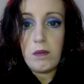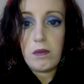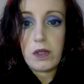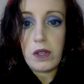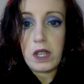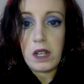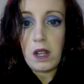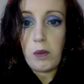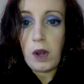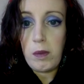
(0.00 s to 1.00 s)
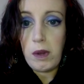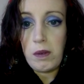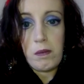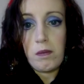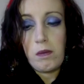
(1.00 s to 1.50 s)
so you can like wipe
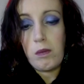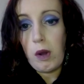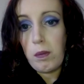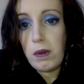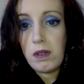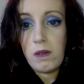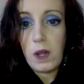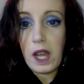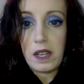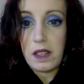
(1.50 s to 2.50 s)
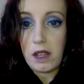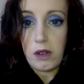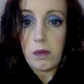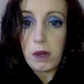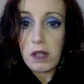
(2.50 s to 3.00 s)
and mop anything
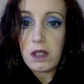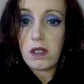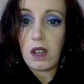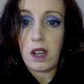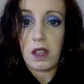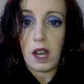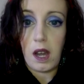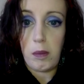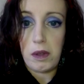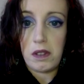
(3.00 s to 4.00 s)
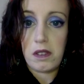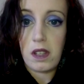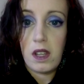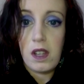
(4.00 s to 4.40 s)
up that happens.